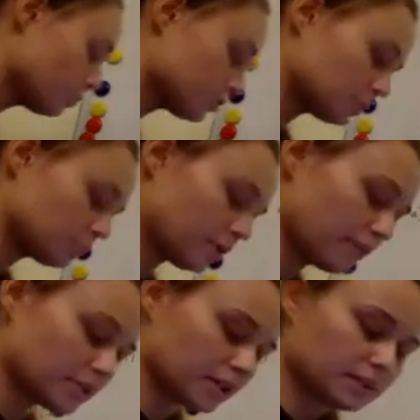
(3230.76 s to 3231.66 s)
optimal
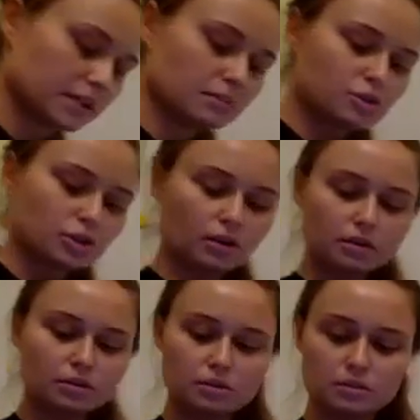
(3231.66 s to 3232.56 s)
private consumption and
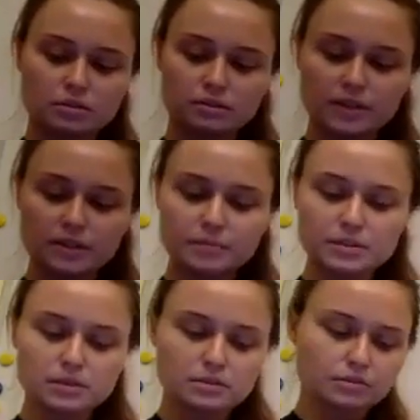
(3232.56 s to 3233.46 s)
the total
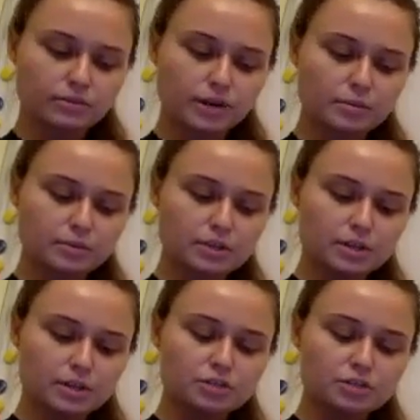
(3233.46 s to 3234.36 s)
investment in the fire
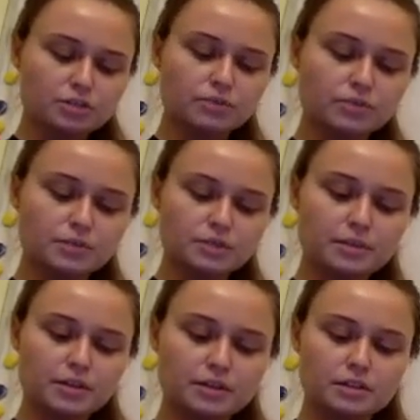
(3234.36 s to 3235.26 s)
production if families
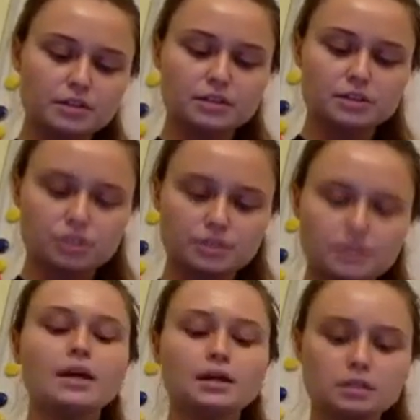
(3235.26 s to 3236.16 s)
make their decisions
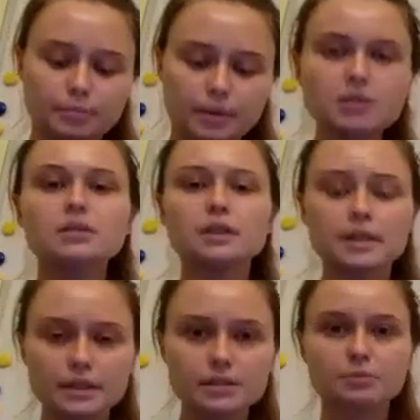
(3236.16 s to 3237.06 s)

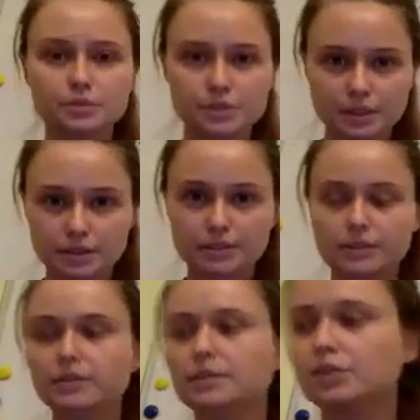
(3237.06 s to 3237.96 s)
independently and simultaneously. It's